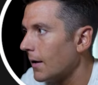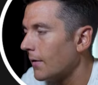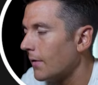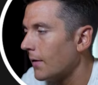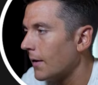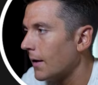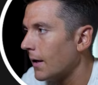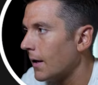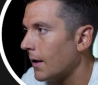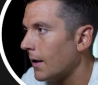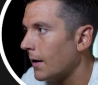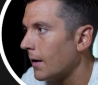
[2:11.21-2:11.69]
And
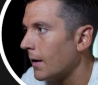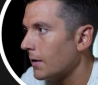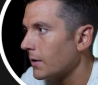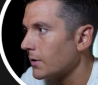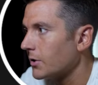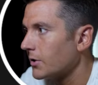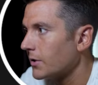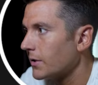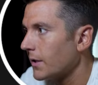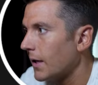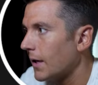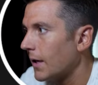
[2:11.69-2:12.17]
then
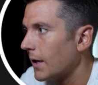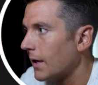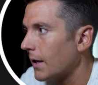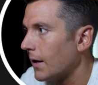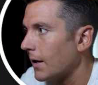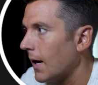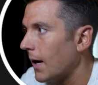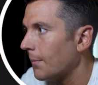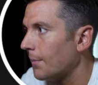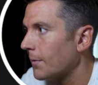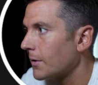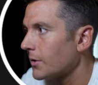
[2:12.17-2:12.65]
let's just say
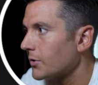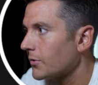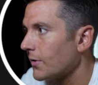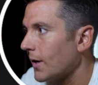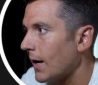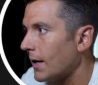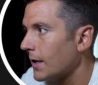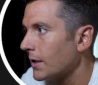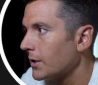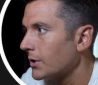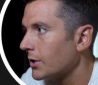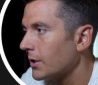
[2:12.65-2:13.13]
I'm the
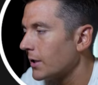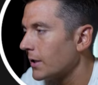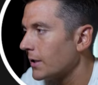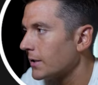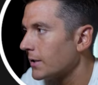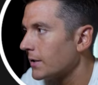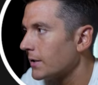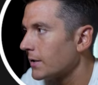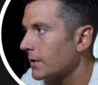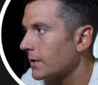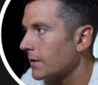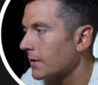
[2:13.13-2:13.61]

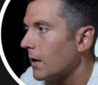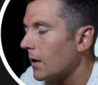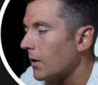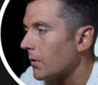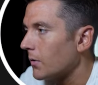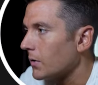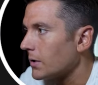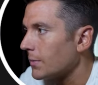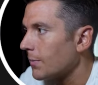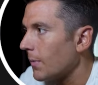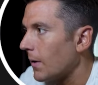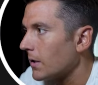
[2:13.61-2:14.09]
strategist,
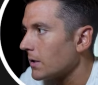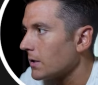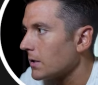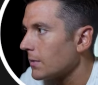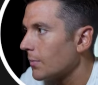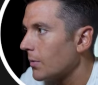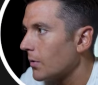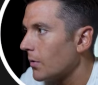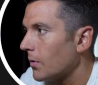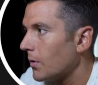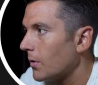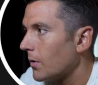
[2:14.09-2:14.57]

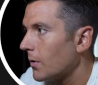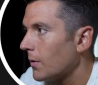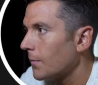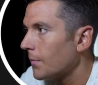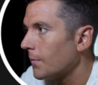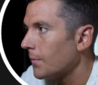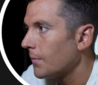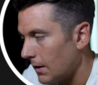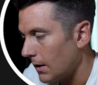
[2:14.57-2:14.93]
responsible,